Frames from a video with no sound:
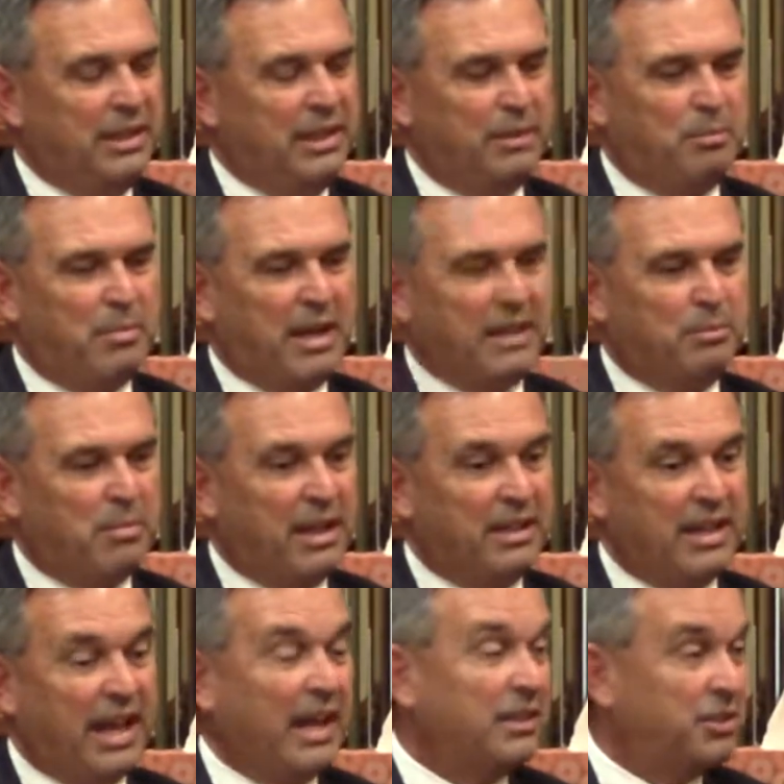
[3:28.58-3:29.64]
My
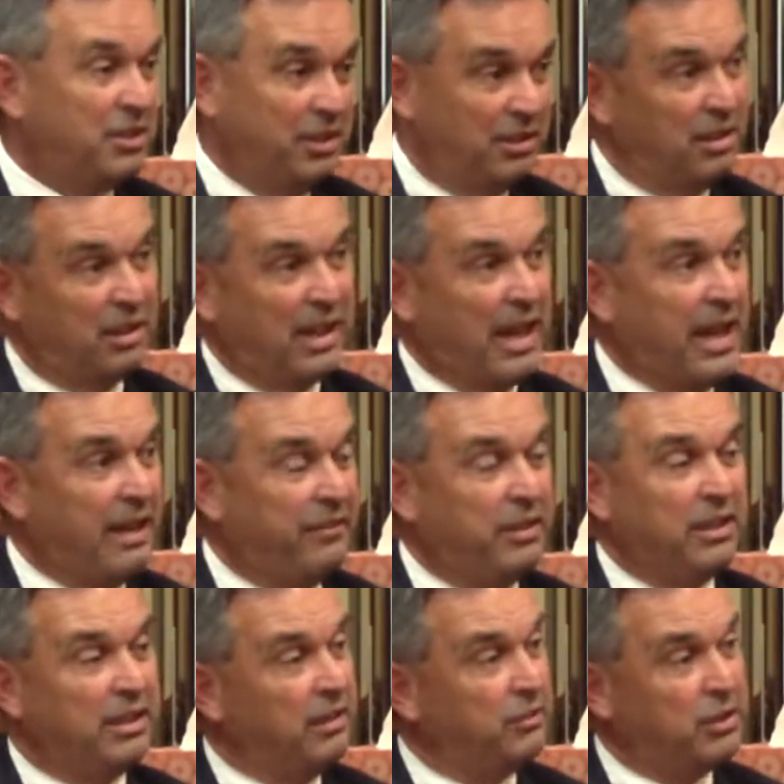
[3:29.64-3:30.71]
dad's still alive
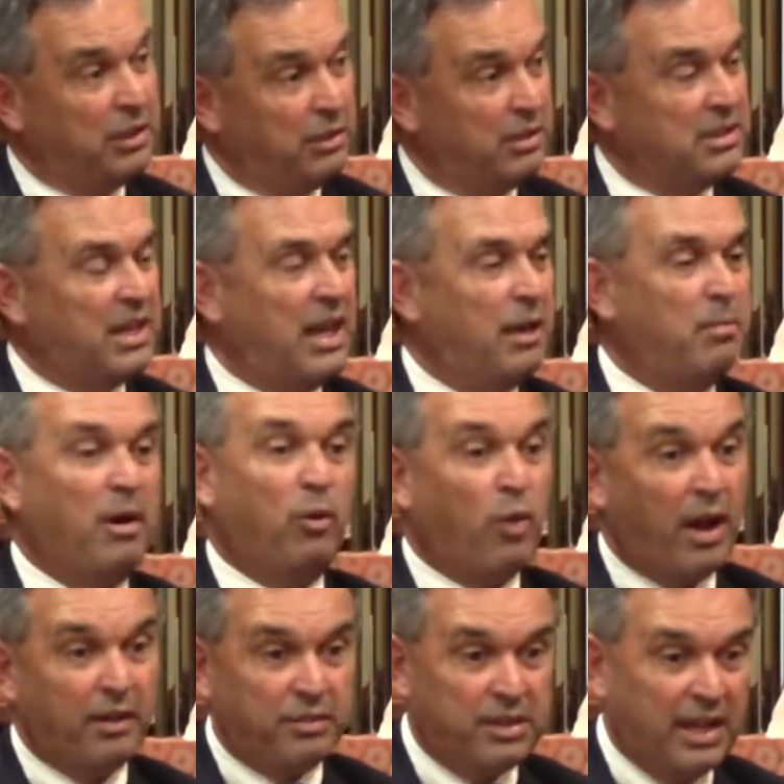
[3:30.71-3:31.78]
and lives here in town. My
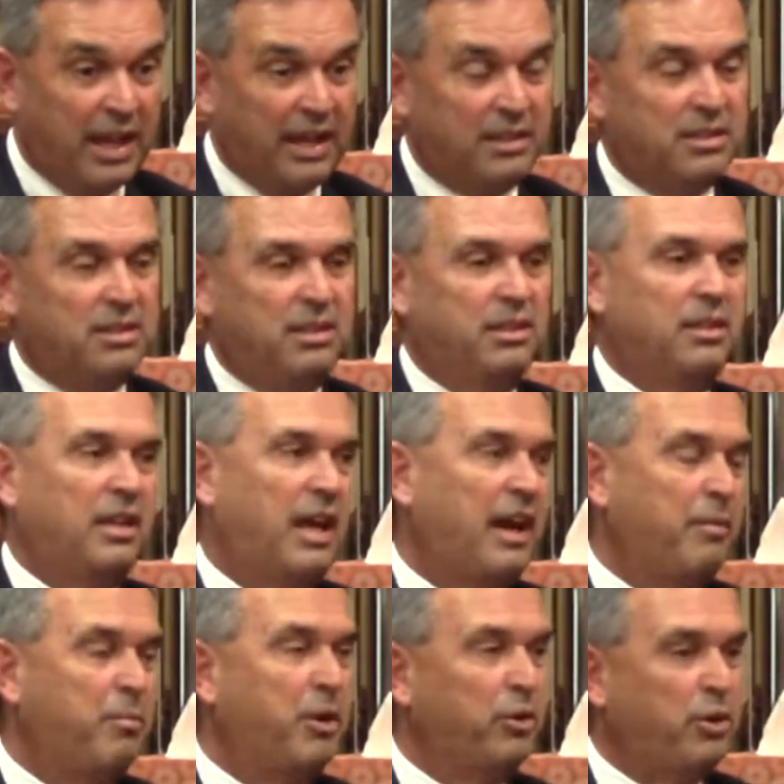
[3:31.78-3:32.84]
wife's dad is still
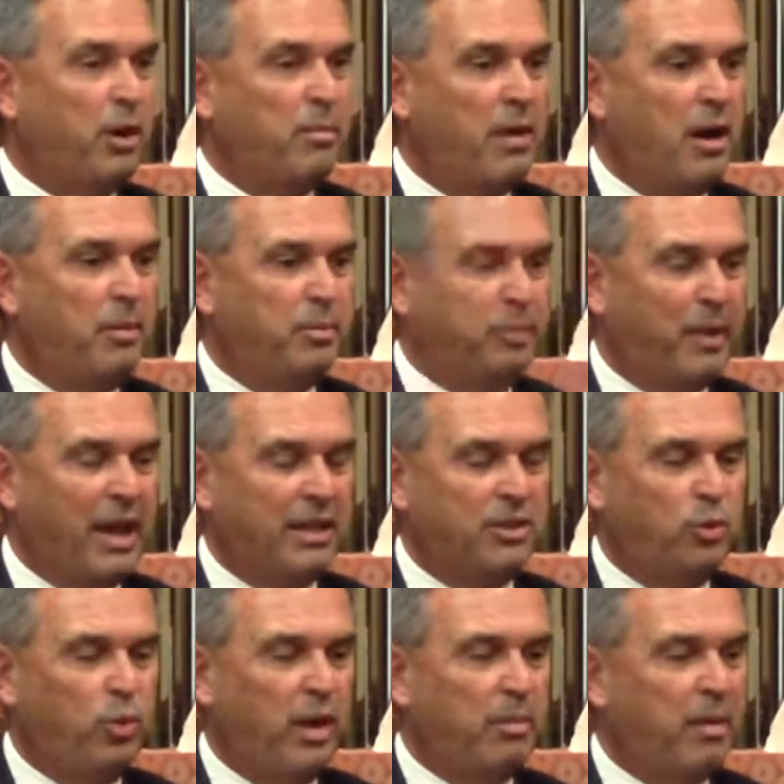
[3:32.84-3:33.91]
alive. Both our moms
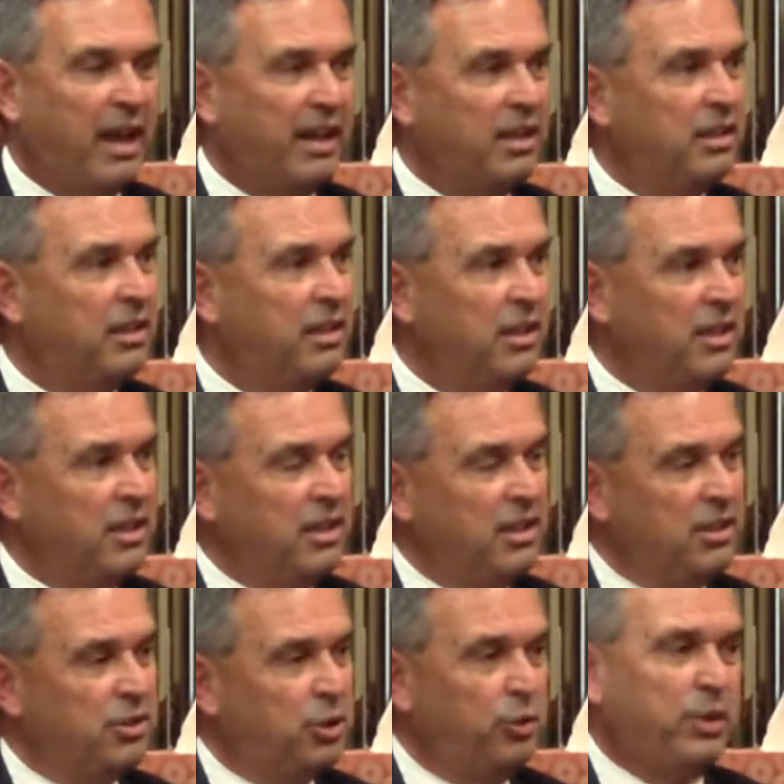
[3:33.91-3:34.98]
passed away back in
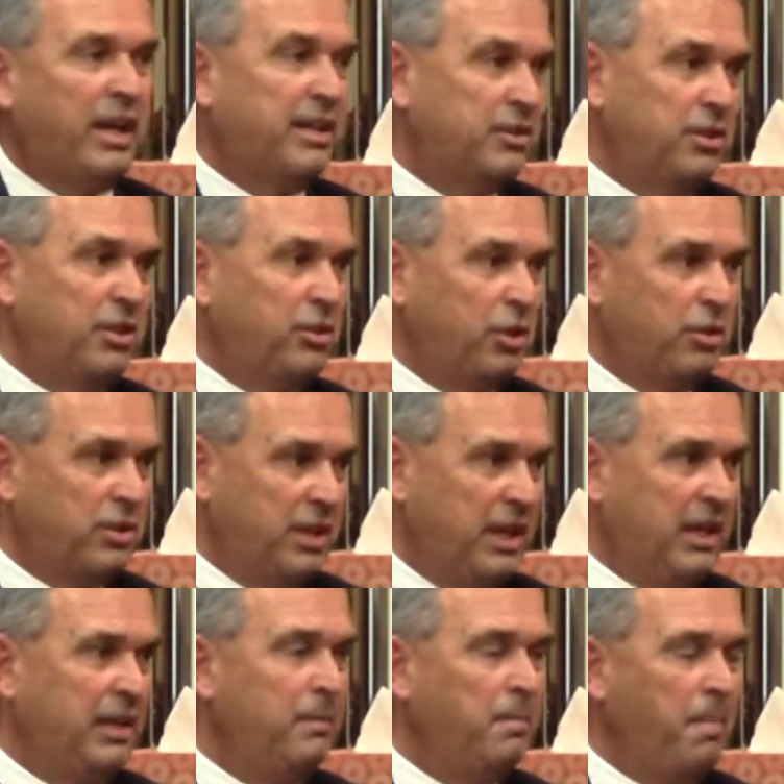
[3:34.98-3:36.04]

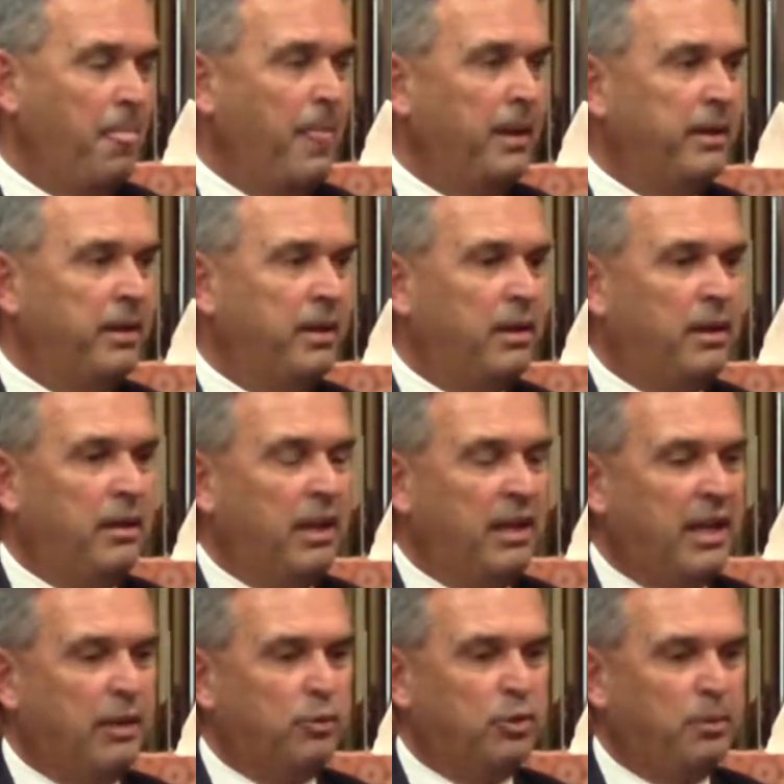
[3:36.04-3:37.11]
2013,
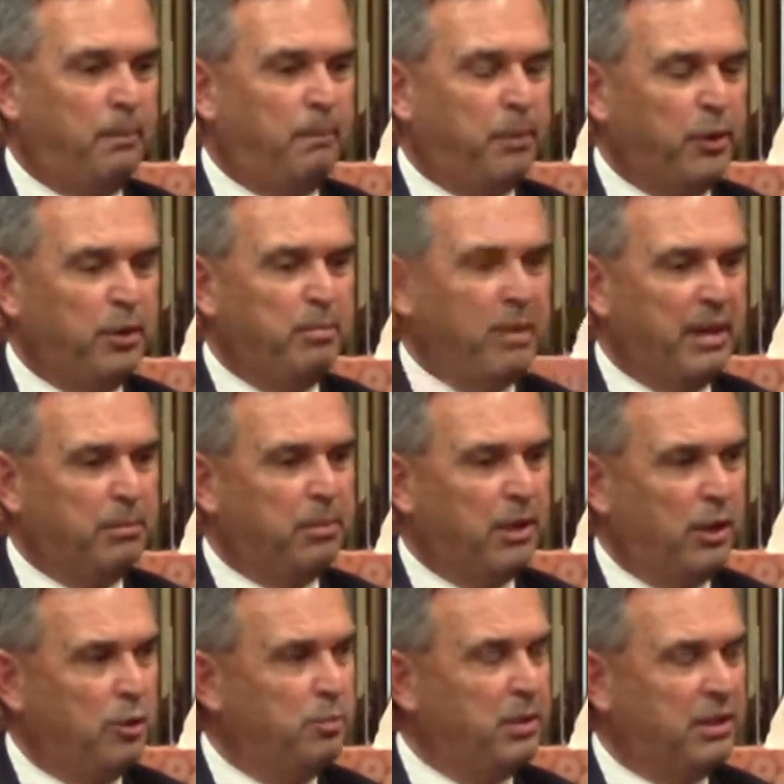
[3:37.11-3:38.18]
and that was a pretty big
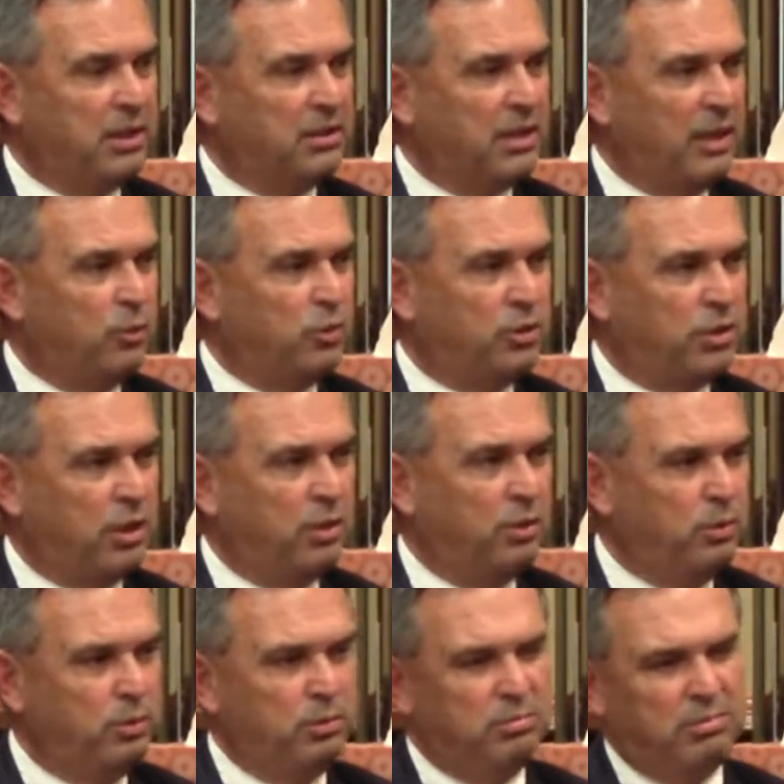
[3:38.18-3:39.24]
blow because they were
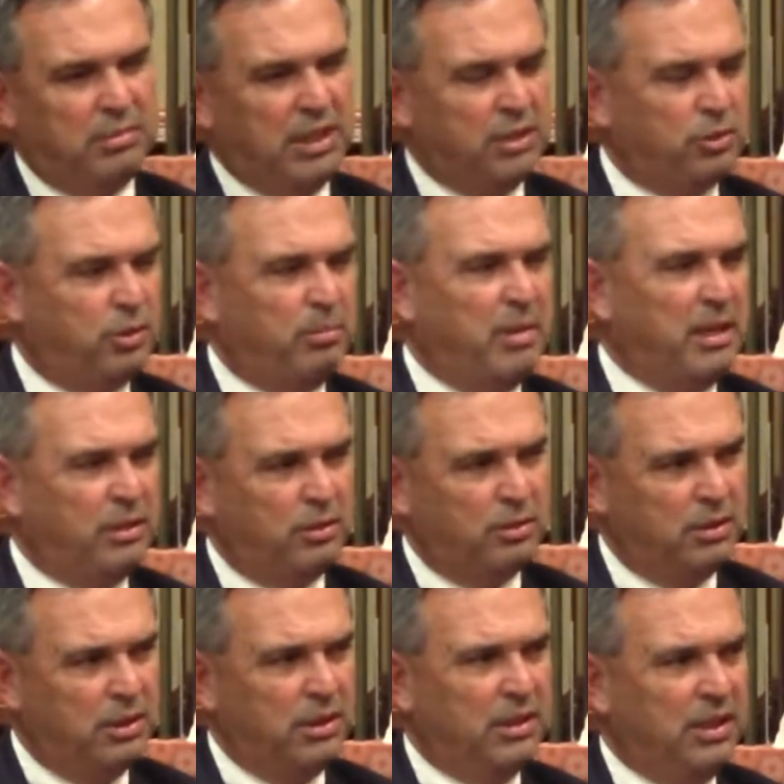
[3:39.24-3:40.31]
so
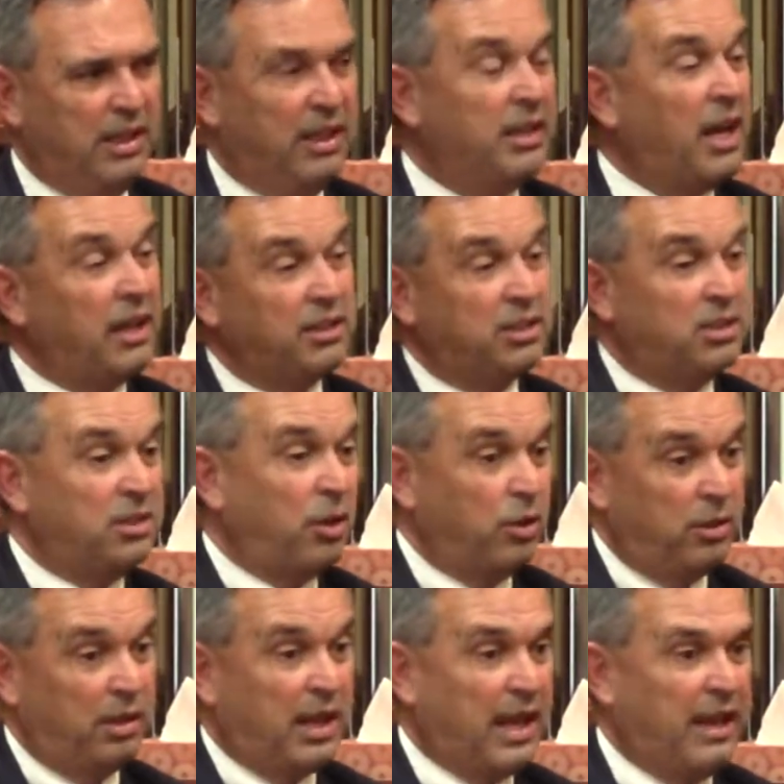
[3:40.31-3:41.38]
instrumental in not just
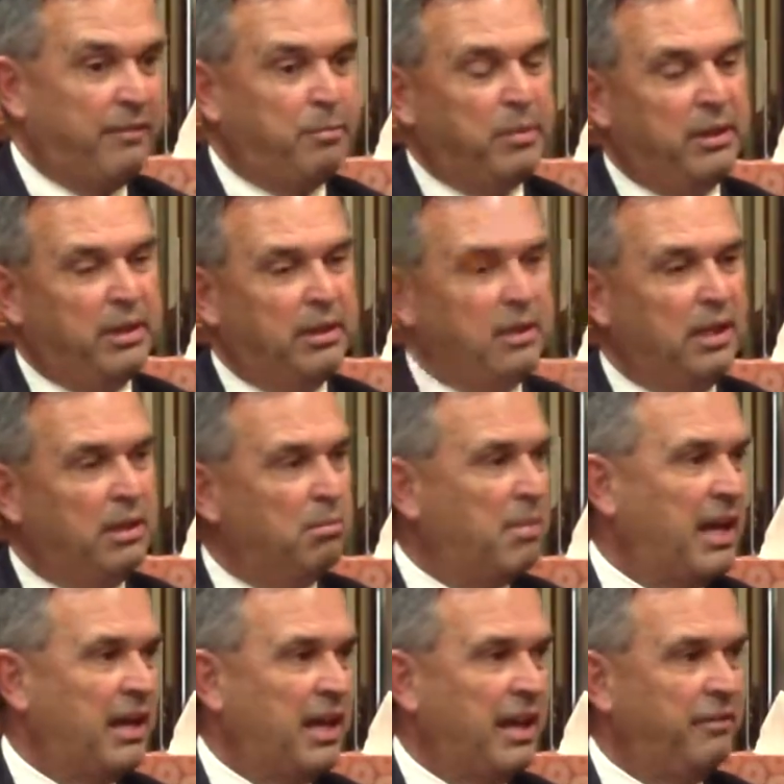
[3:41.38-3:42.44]
her life, but in
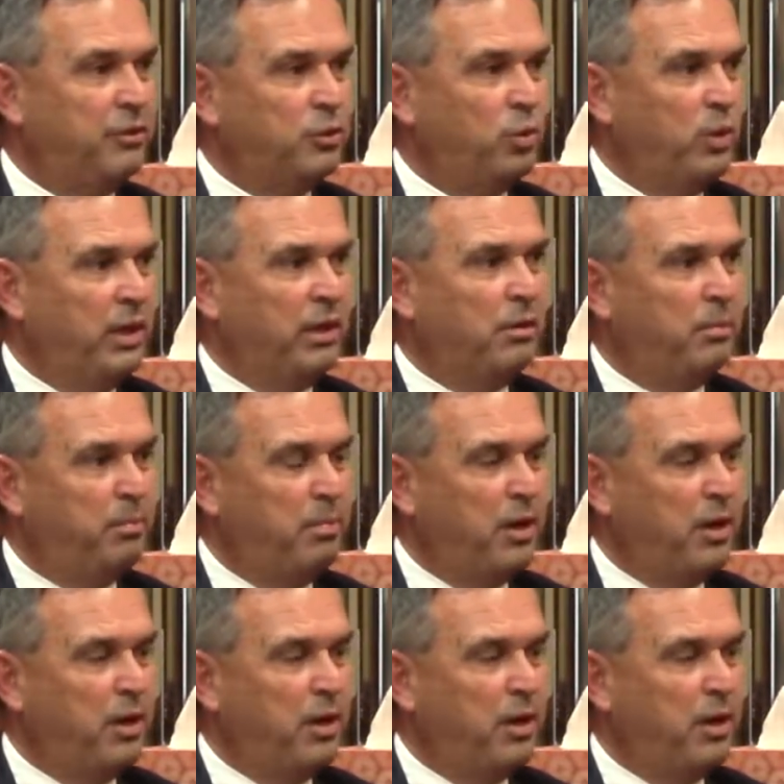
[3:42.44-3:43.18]
my life as well.